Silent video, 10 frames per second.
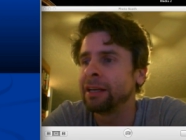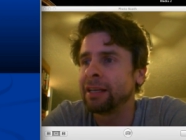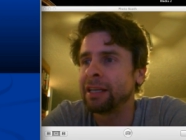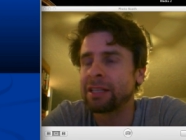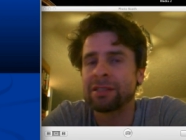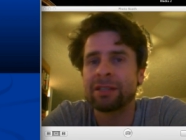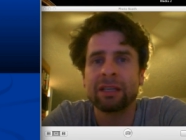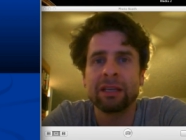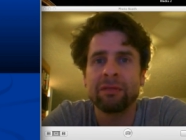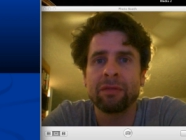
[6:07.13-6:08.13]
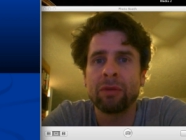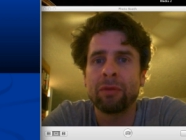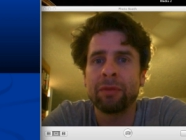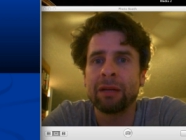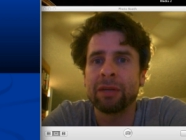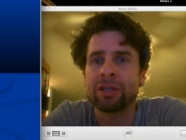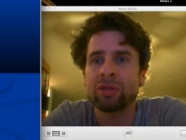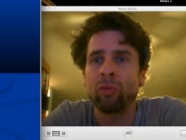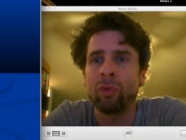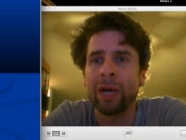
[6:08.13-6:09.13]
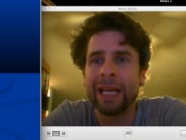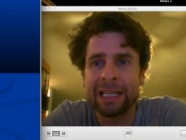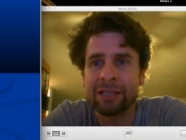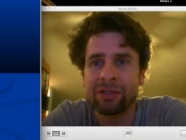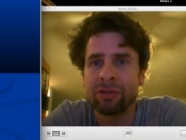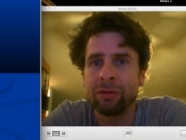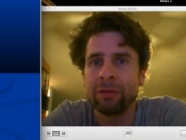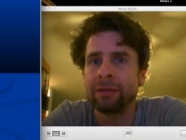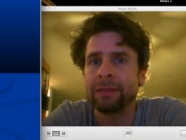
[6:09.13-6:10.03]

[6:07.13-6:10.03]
it tends to give the moment a much weightiness to it.